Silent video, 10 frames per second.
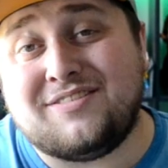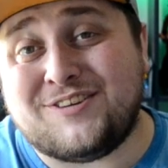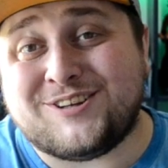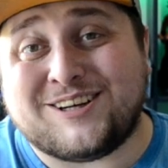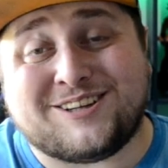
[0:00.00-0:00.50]

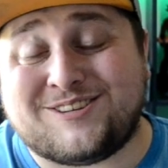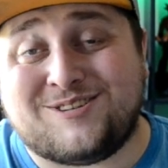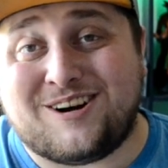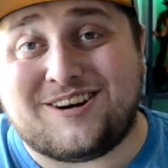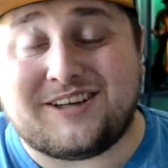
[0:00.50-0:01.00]
even I'm not
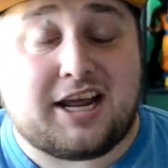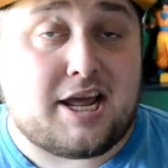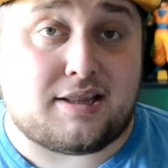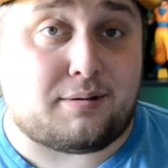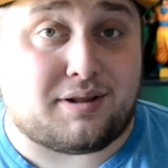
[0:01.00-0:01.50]
strong
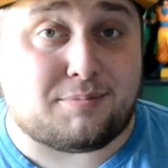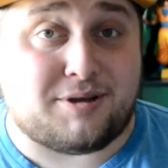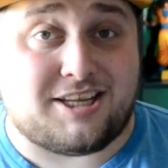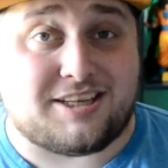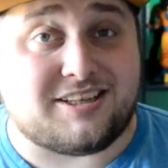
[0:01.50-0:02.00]
end of the
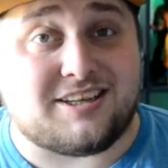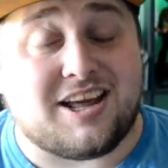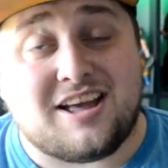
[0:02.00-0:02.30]
bean.